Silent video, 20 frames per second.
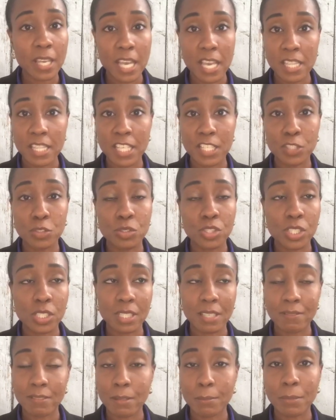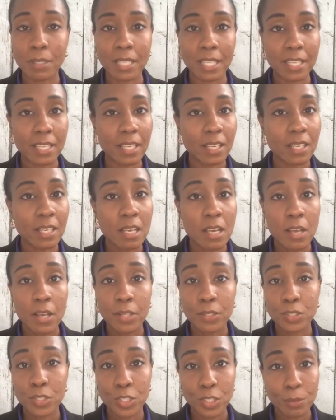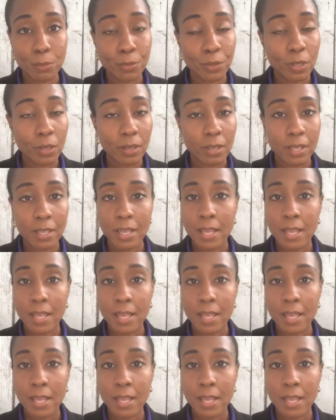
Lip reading: And then you just give them a link to your book